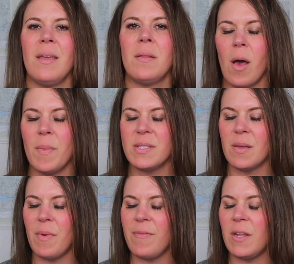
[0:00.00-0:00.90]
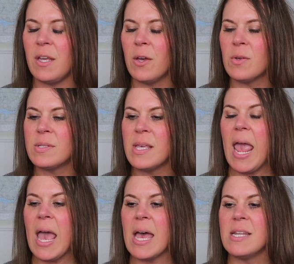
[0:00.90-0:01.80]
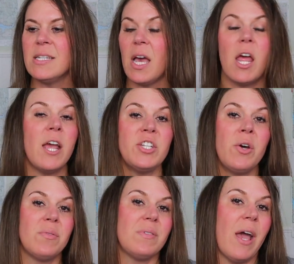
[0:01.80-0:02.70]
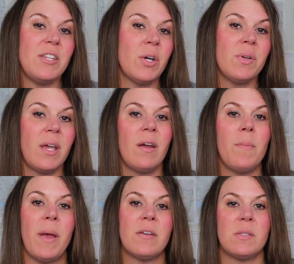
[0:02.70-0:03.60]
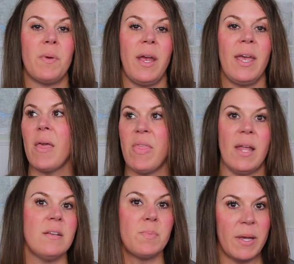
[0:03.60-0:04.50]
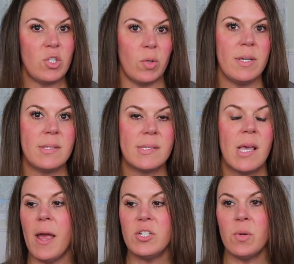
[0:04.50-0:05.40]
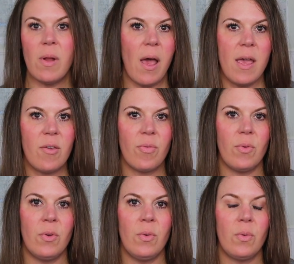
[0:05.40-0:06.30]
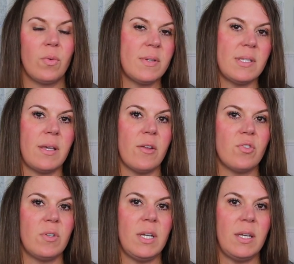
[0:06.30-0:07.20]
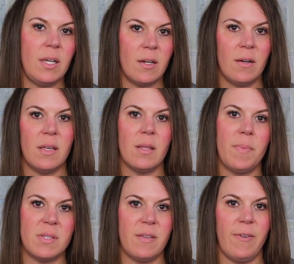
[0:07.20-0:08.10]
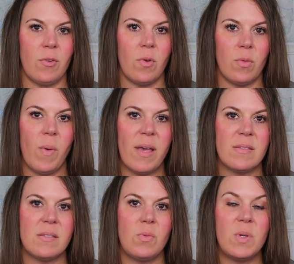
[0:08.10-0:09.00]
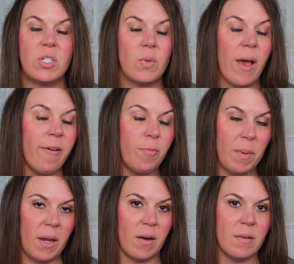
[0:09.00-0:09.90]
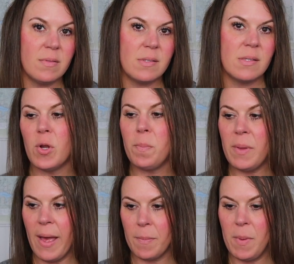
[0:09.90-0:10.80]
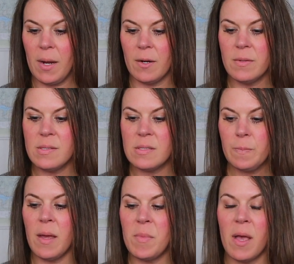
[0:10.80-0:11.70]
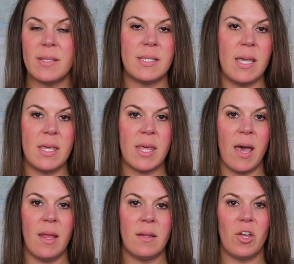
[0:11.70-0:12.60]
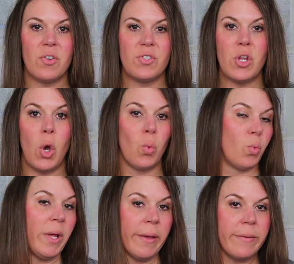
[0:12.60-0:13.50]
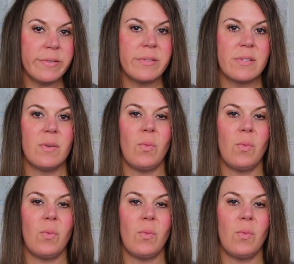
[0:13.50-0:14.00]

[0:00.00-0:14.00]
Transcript: in comments on my videos and I don't. I don't carry bear spray and that is by choice. I don't hike through grizzly country here in the Pacific Northwest. We do have bears. They're black bears. I'm not saying that there's no risk